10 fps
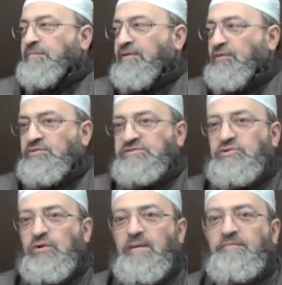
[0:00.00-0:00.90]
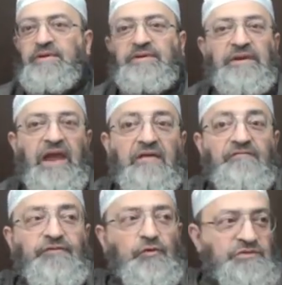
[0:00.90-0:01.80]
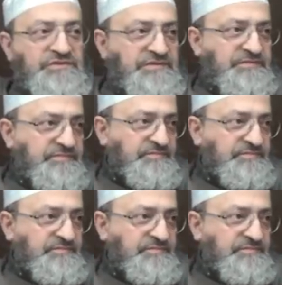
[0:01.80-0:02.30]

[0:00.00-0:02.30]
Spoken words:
by those who have been influenced,